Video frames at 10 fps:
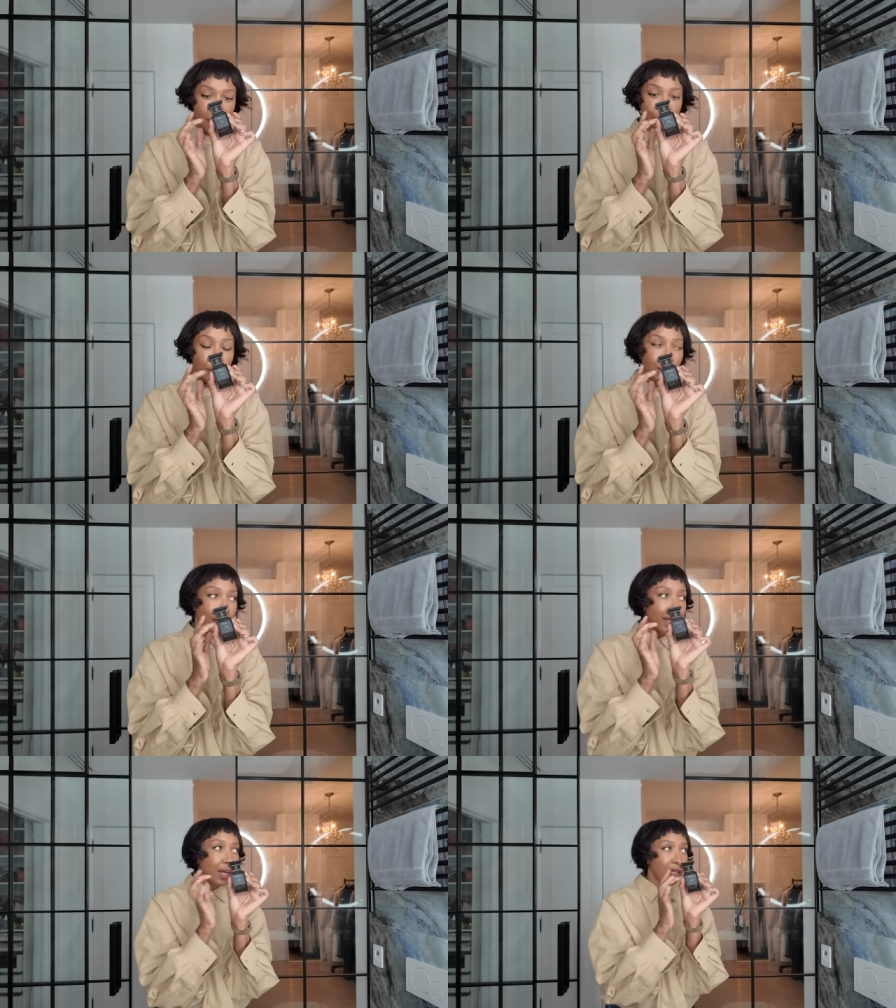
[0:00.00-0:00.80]
If you
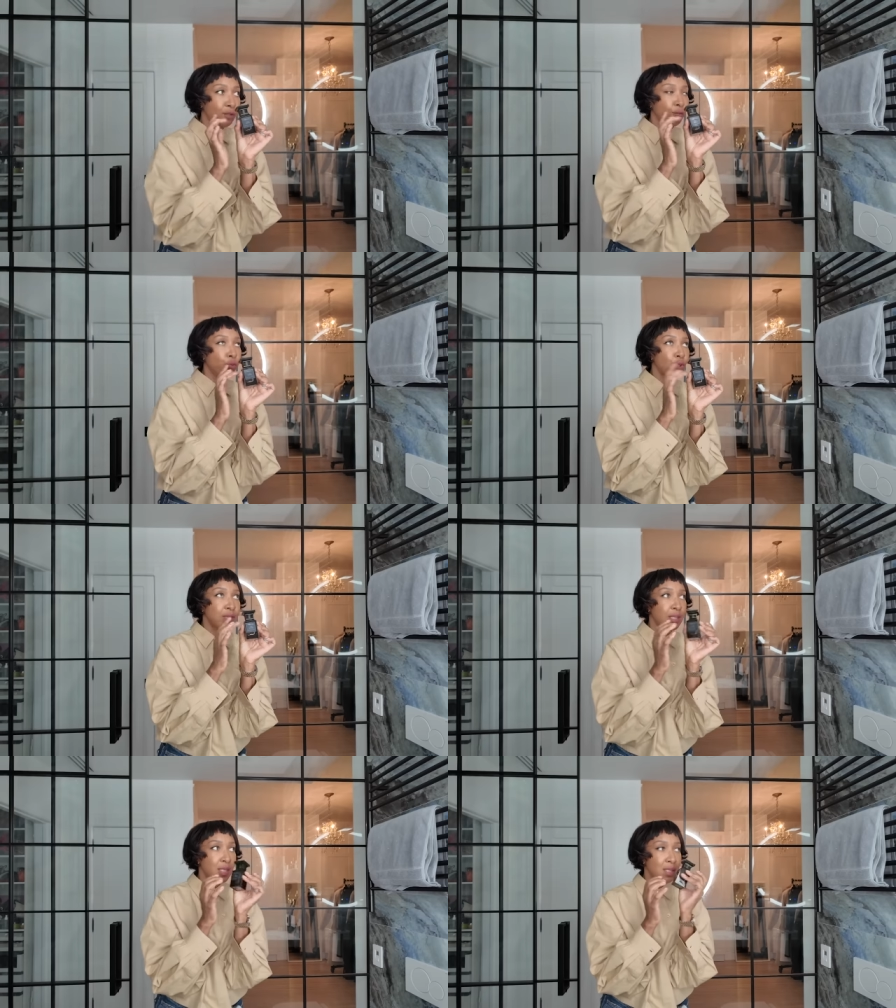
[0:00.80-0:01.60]
like kind of
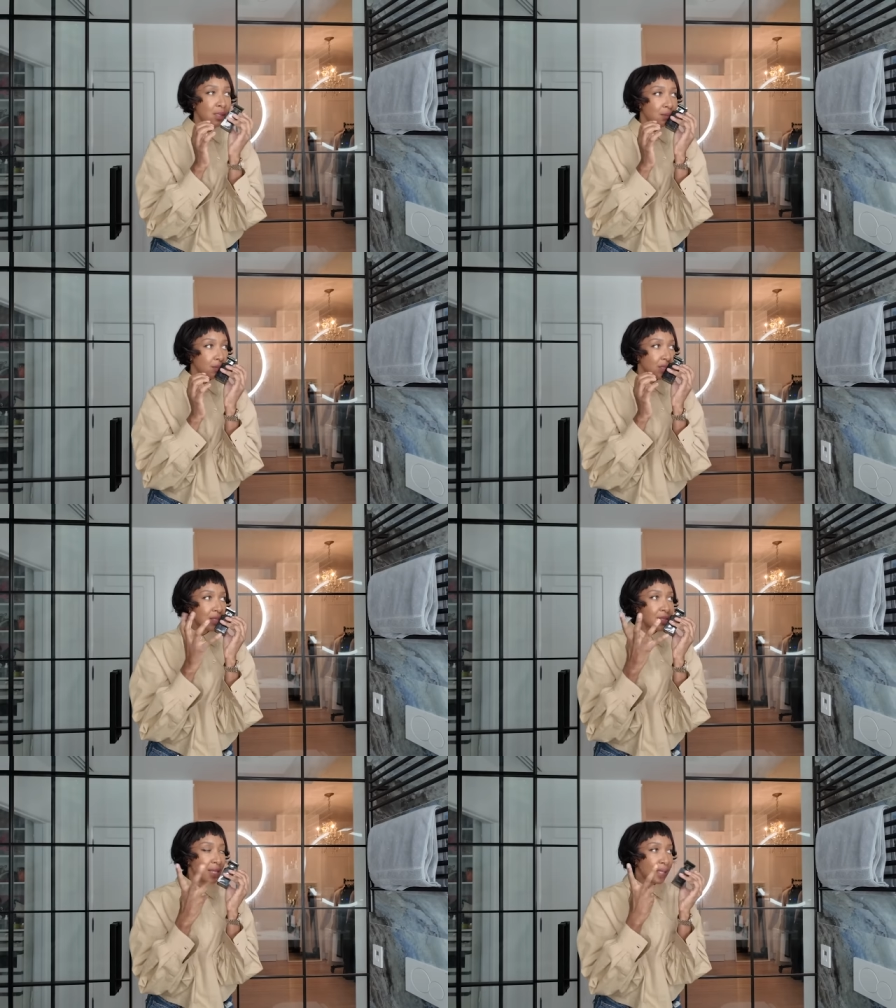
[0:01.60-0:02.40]
woody,
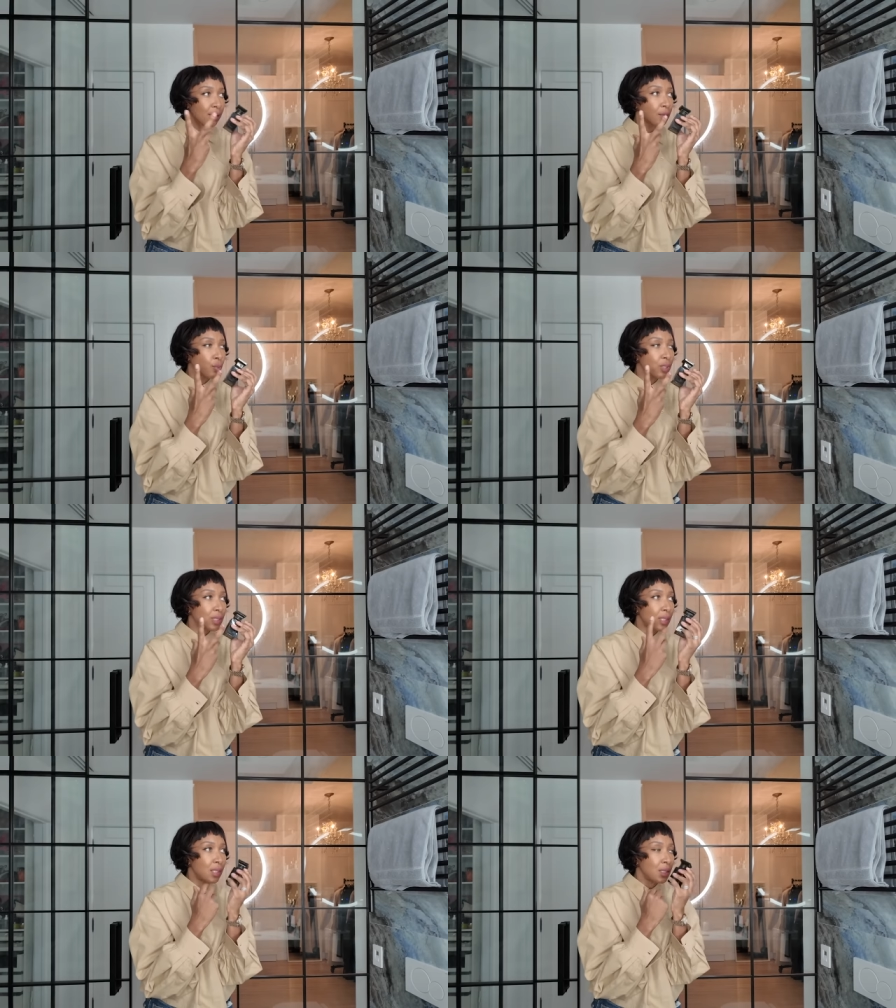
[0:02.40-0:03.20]

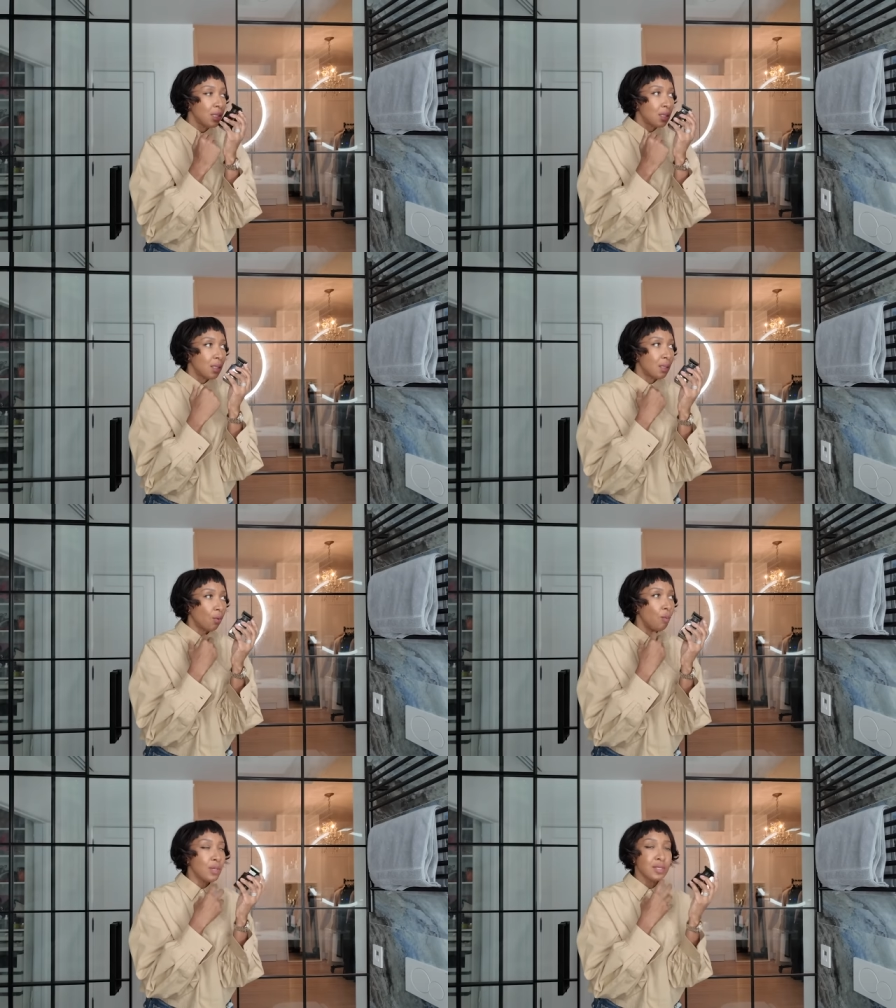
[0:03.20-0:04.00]
sandalwoody,
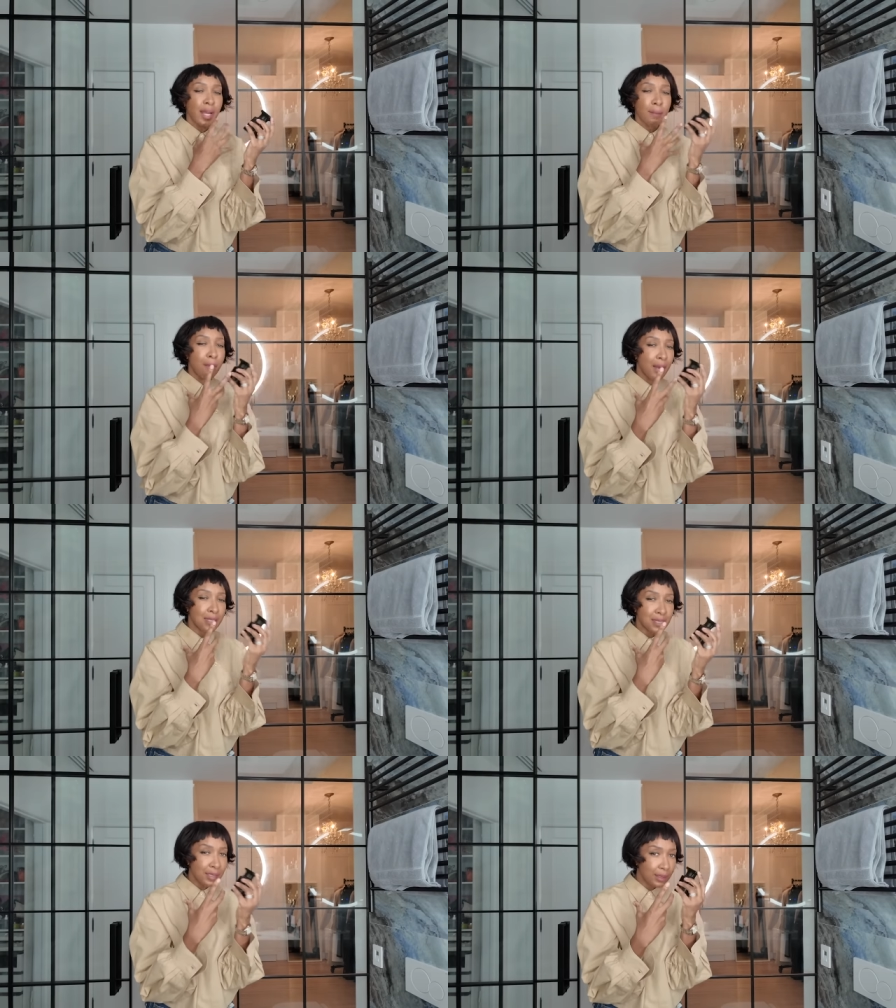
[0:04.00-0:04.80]
almost like
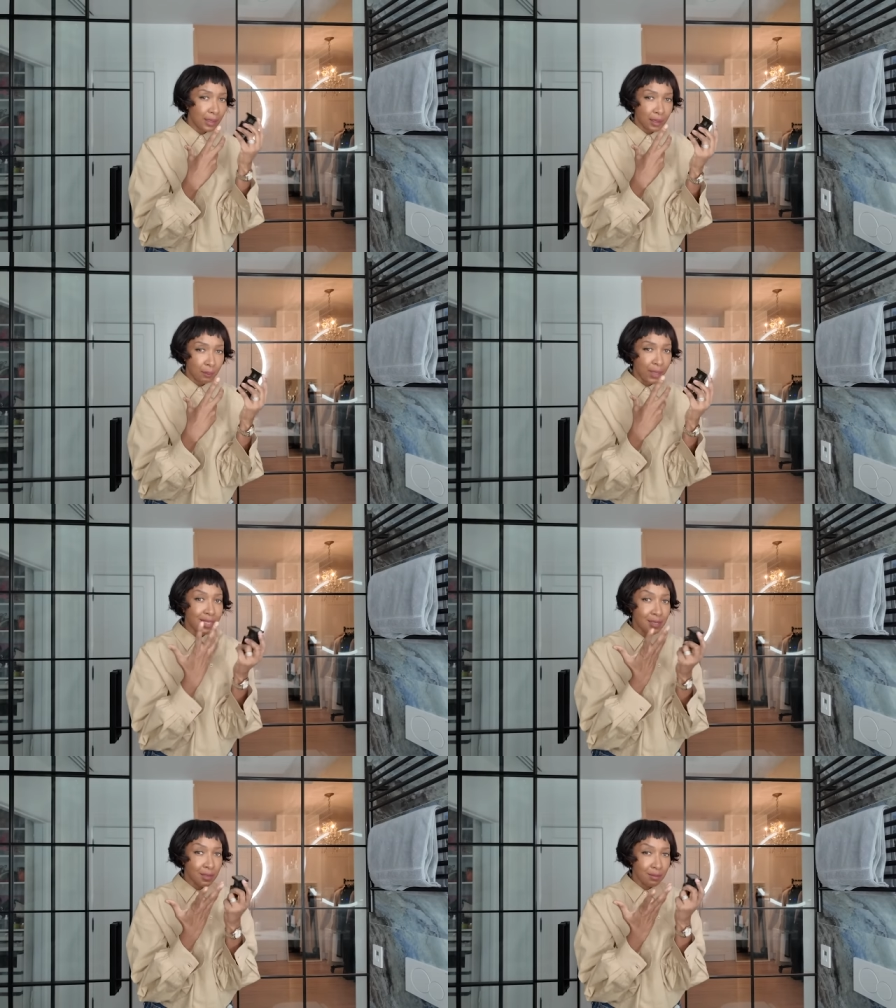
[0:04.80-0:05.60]
masculine, but
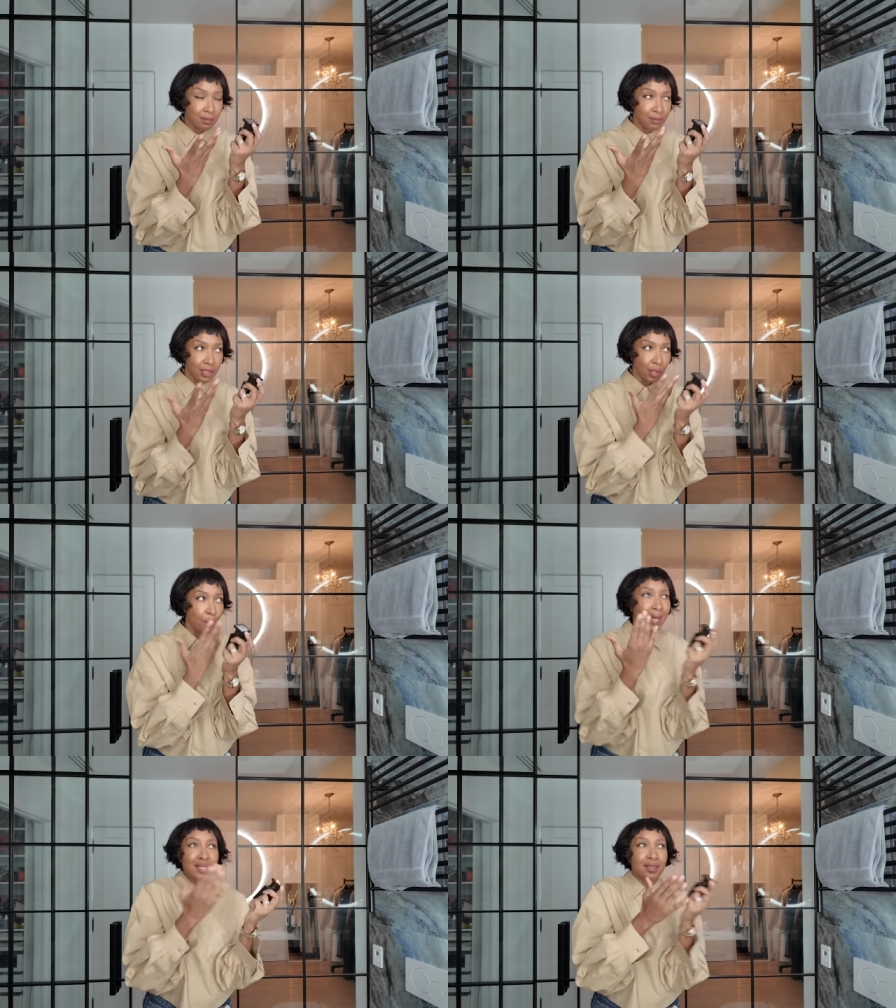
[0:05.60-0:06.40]
it's, you know,
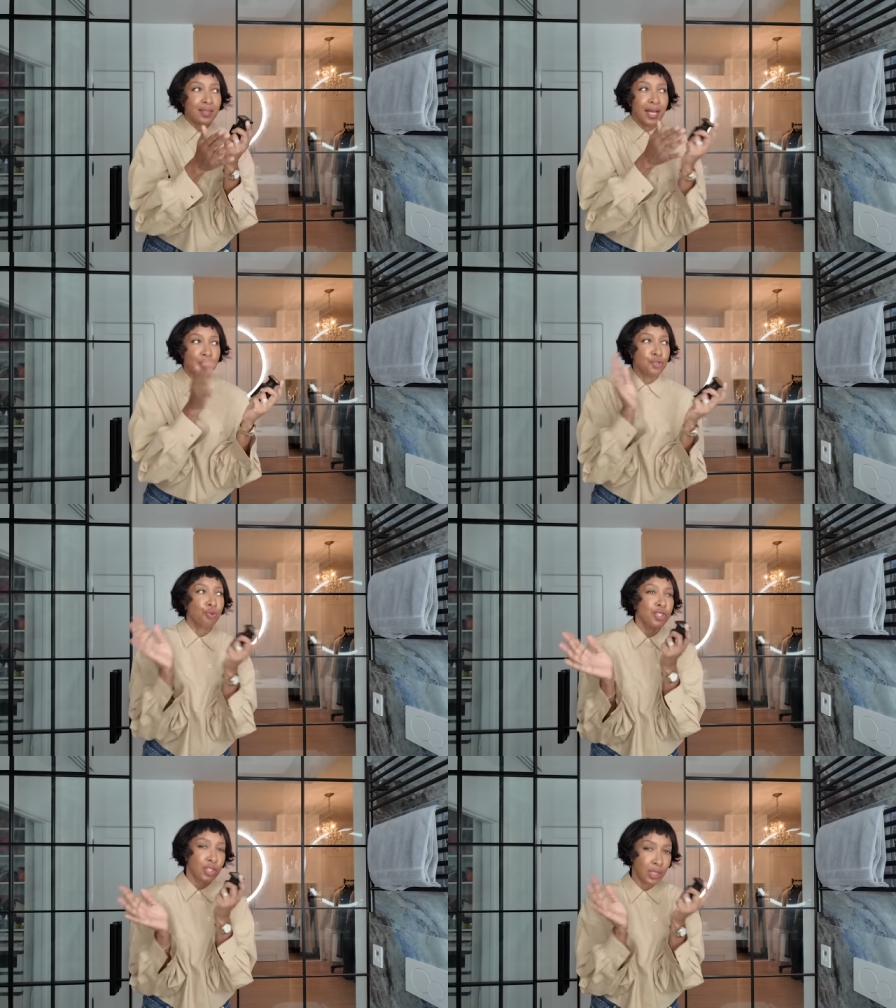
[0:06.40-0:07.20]
masculine
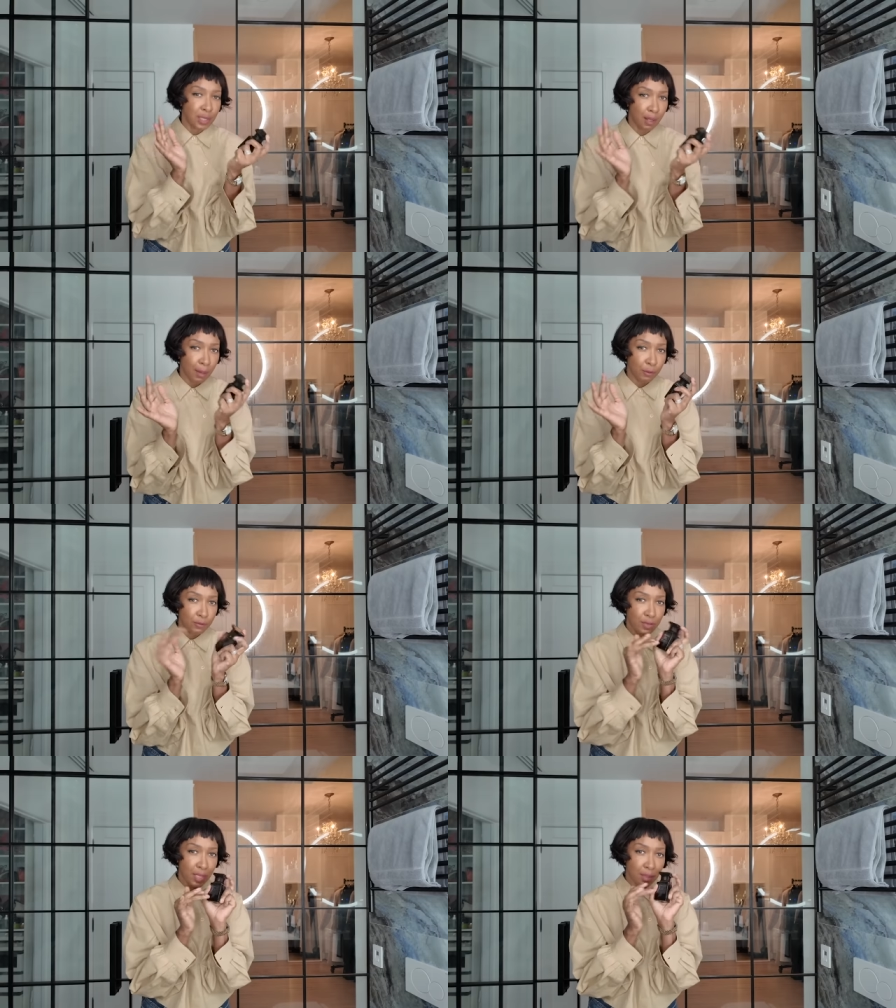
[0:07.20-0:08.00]
androgyny type of
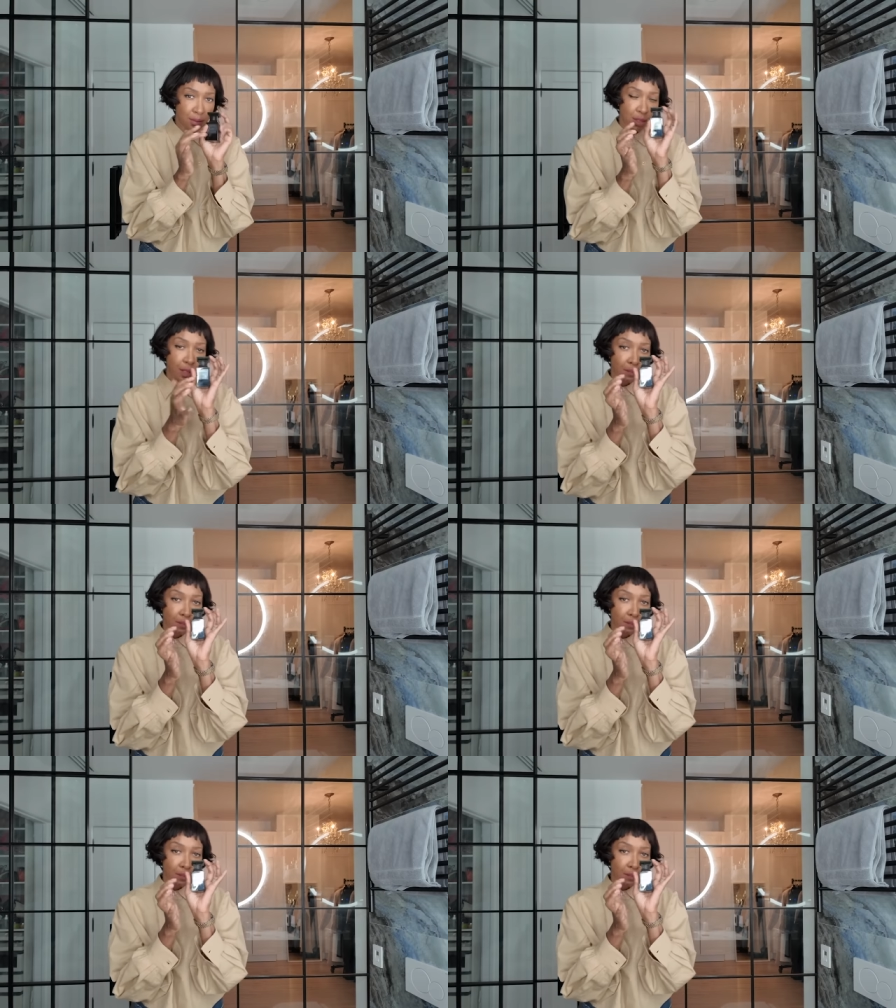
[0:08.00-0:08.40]
sense,